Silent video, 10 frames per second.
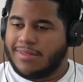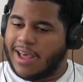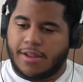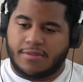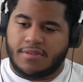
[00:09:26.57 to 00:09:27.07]

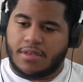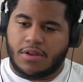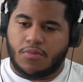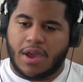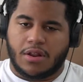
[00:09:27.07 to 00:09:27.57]
I didn't say
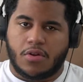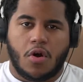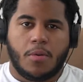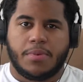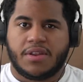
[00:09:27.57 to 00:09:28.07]
that right at
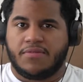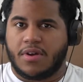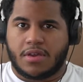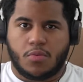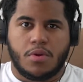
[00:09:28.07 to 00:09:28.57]
all, but
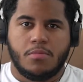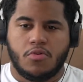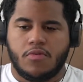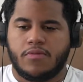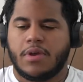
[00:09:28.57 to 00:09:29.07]
fuck it, we
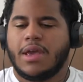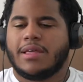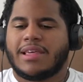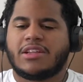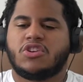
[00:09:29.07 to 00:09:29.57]
move.
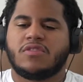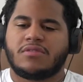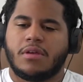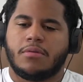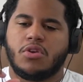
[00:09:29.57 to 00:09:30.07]
Like,
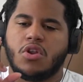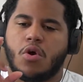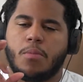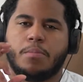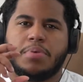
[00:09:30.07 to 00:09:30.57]
just, you
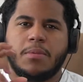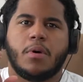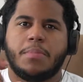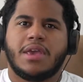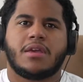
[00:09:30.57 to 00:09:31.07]
know,
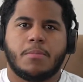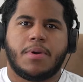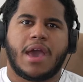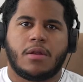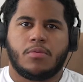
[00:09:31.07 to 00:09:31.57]
people being
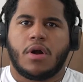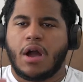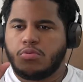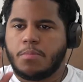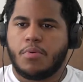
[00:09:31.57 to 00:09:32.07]
compatible.
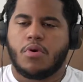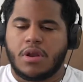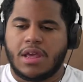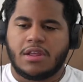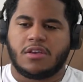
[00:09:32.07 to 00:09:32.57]
How
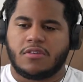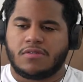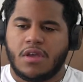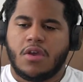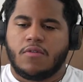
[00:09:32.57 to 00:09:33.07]
important it
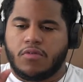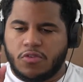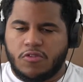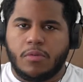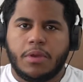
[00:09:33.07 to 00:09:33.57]
is for
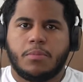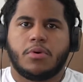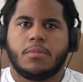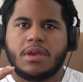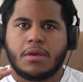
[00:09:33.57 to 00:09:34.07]
two
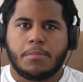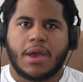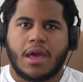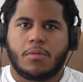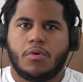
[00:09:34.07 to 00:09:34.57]
people to be
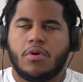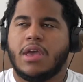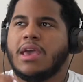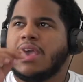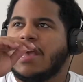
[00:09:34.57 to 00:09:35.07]
compatible.
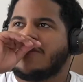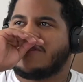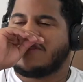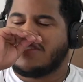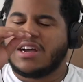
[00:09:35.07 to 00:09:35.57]
It's
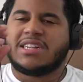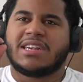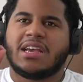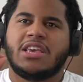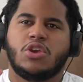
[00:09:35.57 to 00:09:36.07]
such
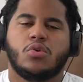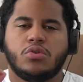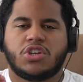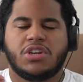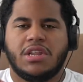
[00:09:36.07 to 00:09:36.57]
a
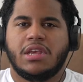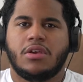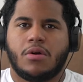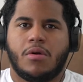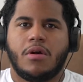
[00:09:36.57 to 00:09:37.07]
huge
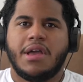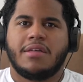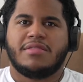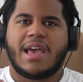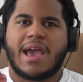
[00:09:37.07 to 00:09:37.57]
deal
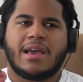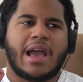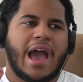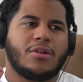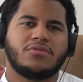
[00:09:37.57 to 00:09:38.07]
that
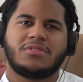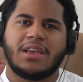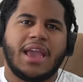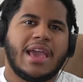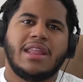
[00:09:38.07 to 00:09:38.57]
I don't
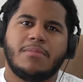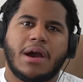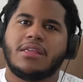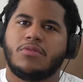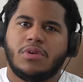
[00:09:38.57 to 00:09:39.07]
see
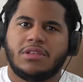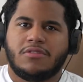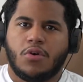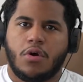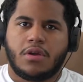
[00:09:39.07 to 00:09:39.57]
anybody really
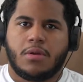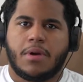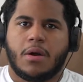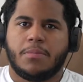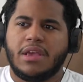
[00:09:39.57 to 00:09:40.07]
talking
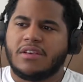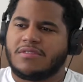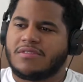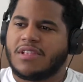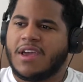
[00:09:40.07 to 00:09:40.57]
about.
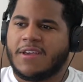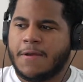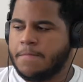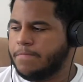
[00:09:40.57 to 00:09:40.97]
Because it's like,